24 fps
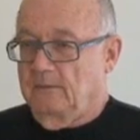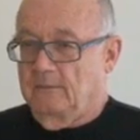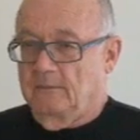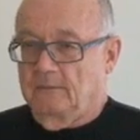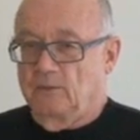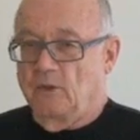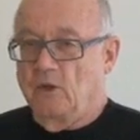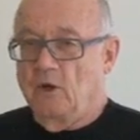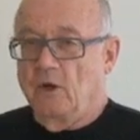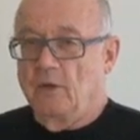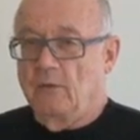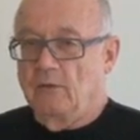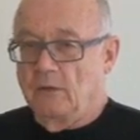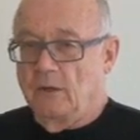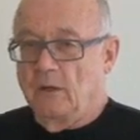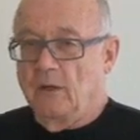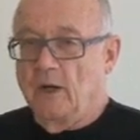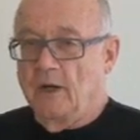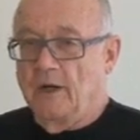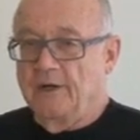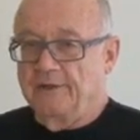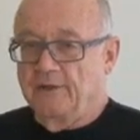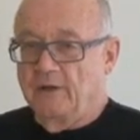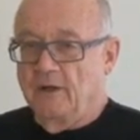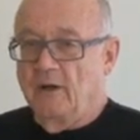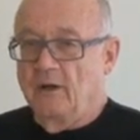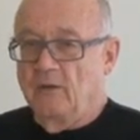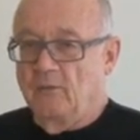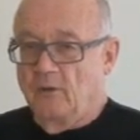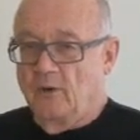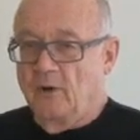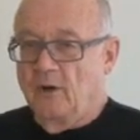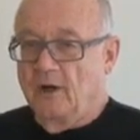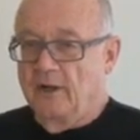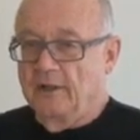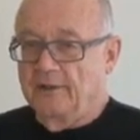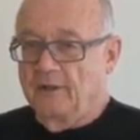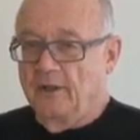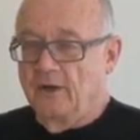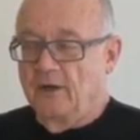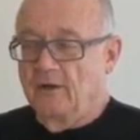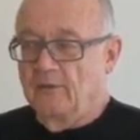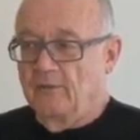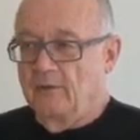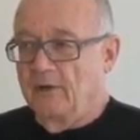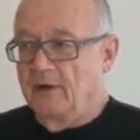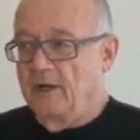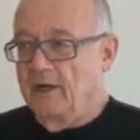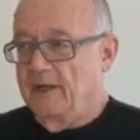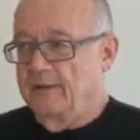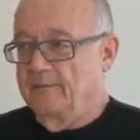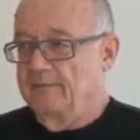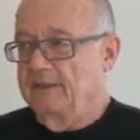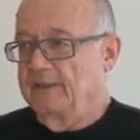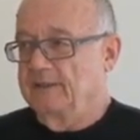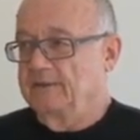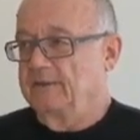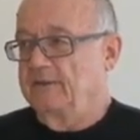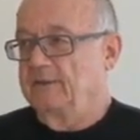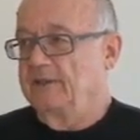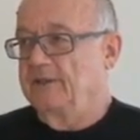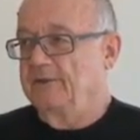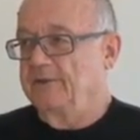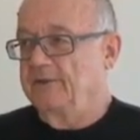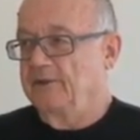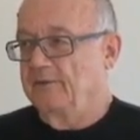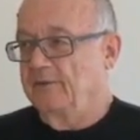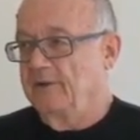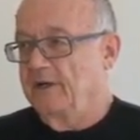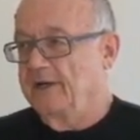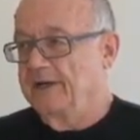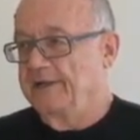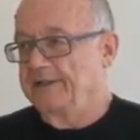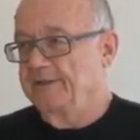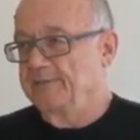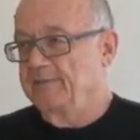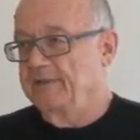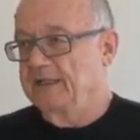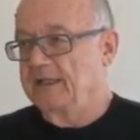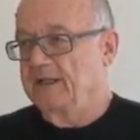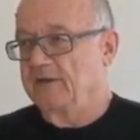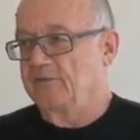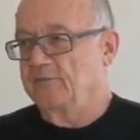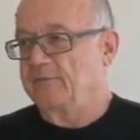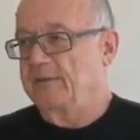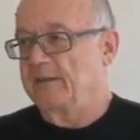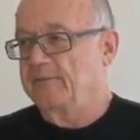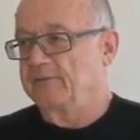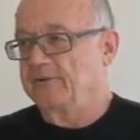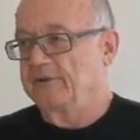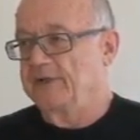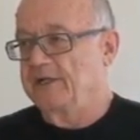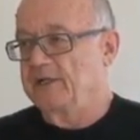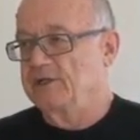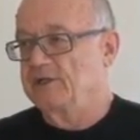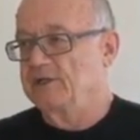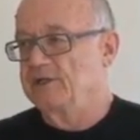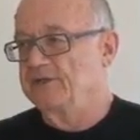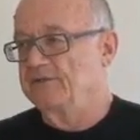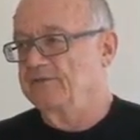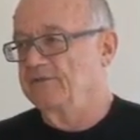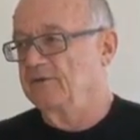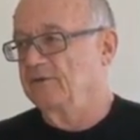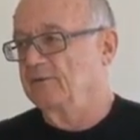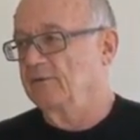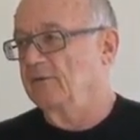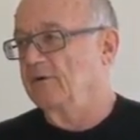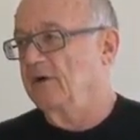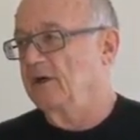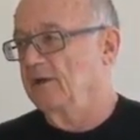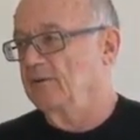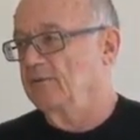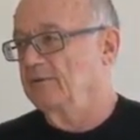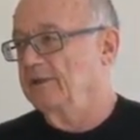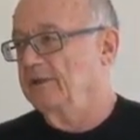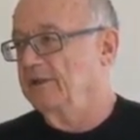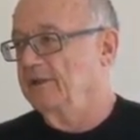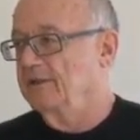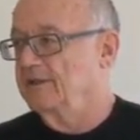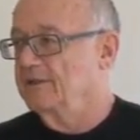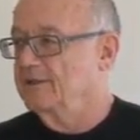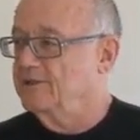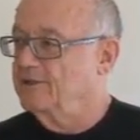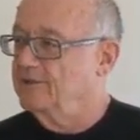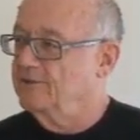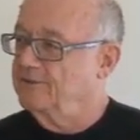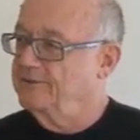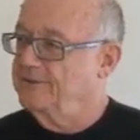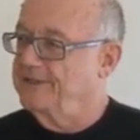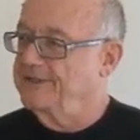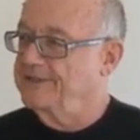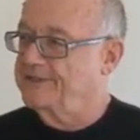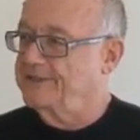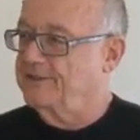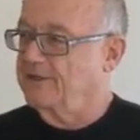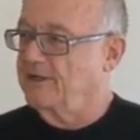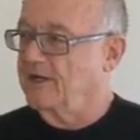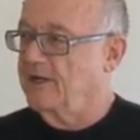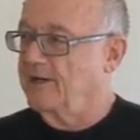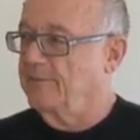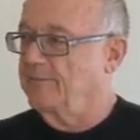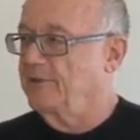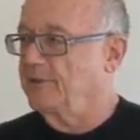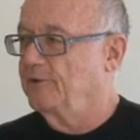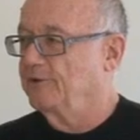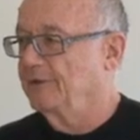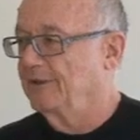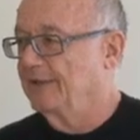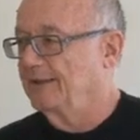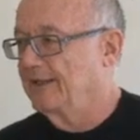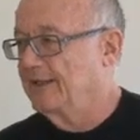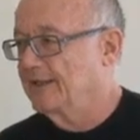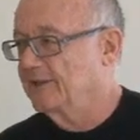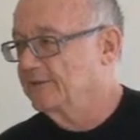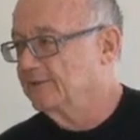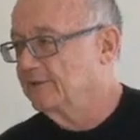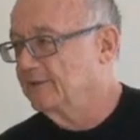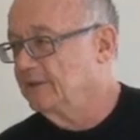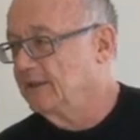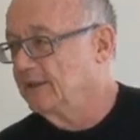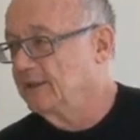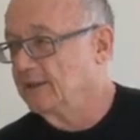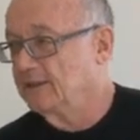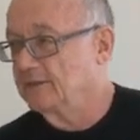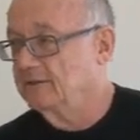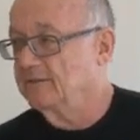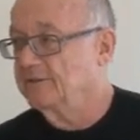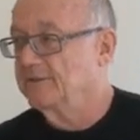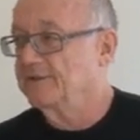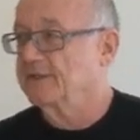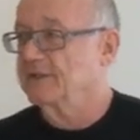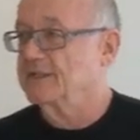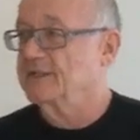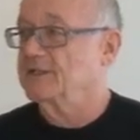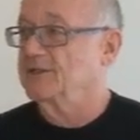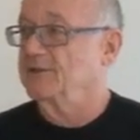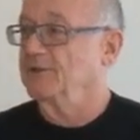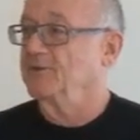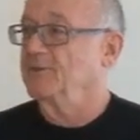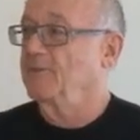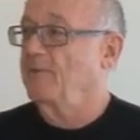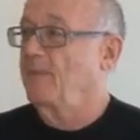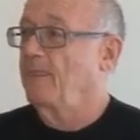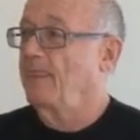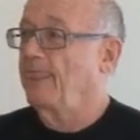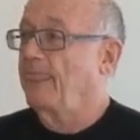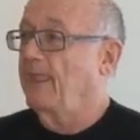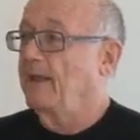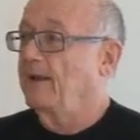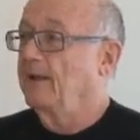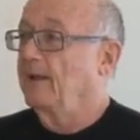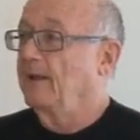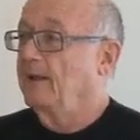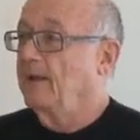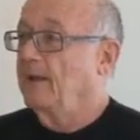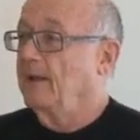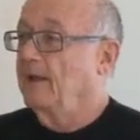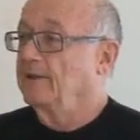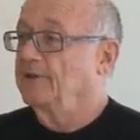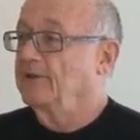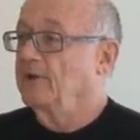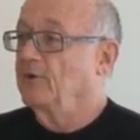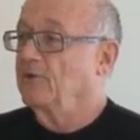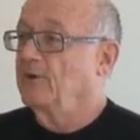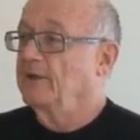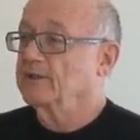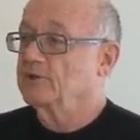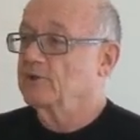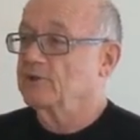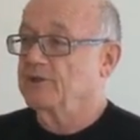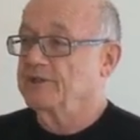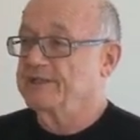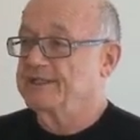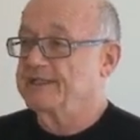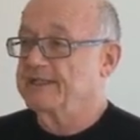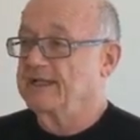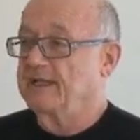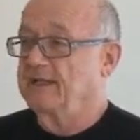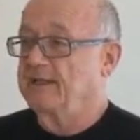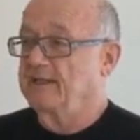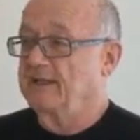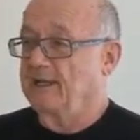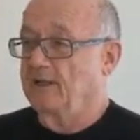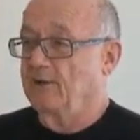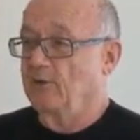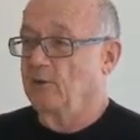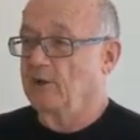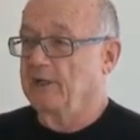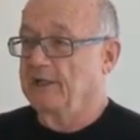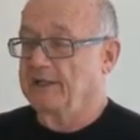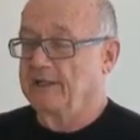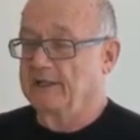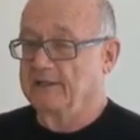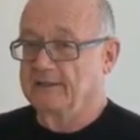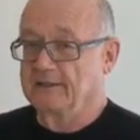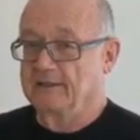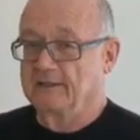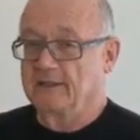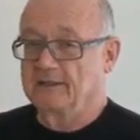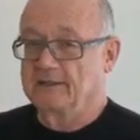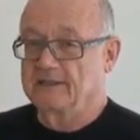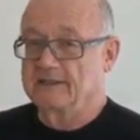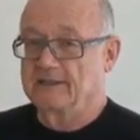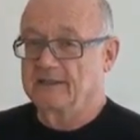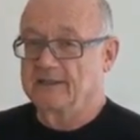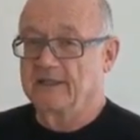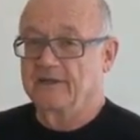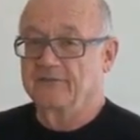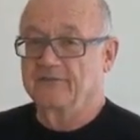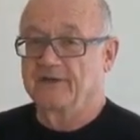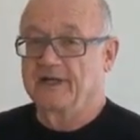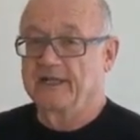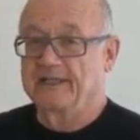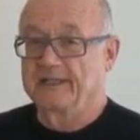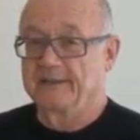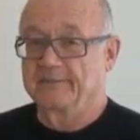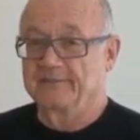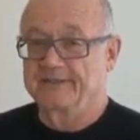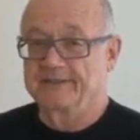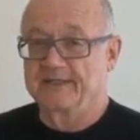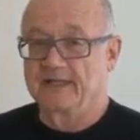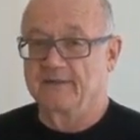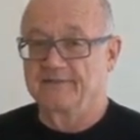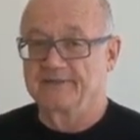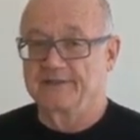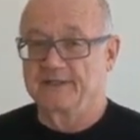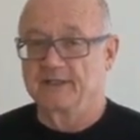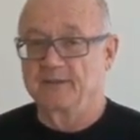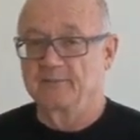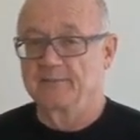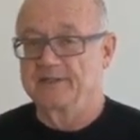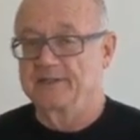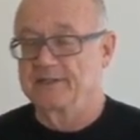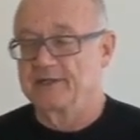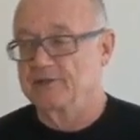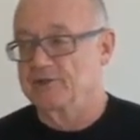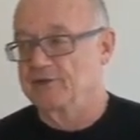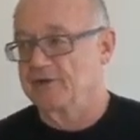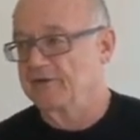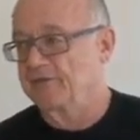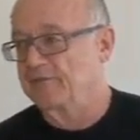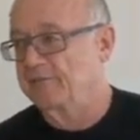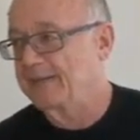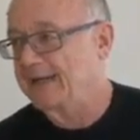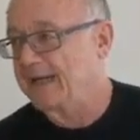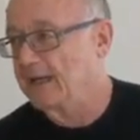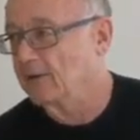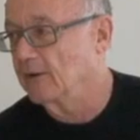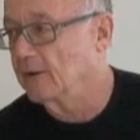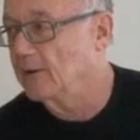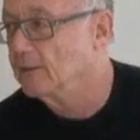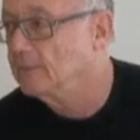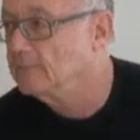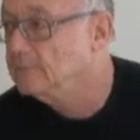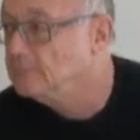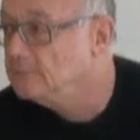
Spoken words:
"No war, no war, no war," but here you are in the middle of preparations for war. What are you going to do? Disarm unilaterally? I don't think so. No one should say they would until they find themselves in a position of power.